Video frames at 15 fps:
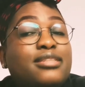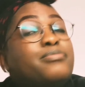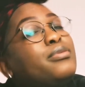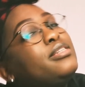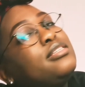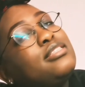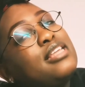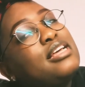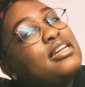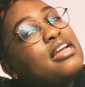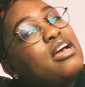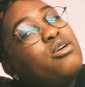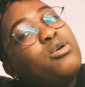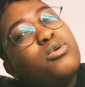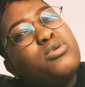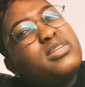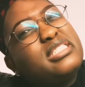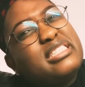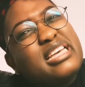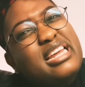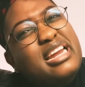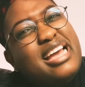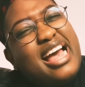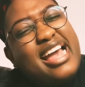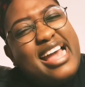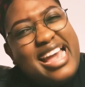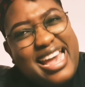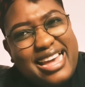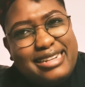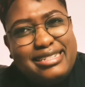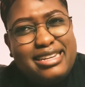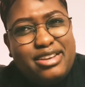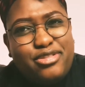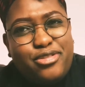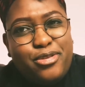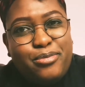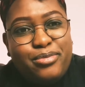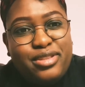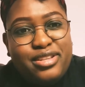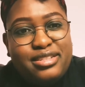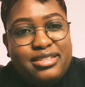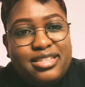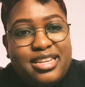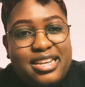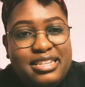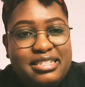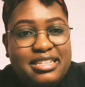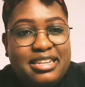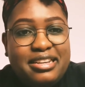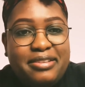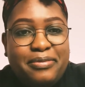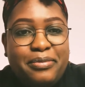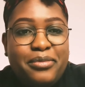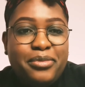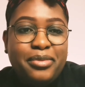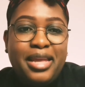But then I always get a headache from this heating.